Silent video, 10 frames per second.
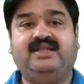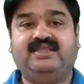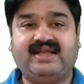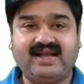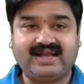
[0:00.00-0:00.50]

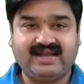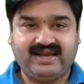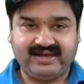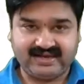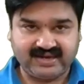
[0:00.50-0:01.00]
There are
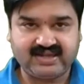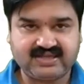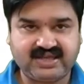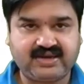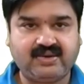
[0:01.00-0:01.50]
internal
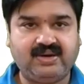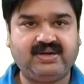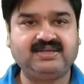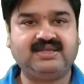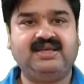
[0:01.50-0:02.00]

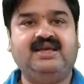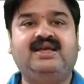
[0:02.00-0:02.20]
stakeholders,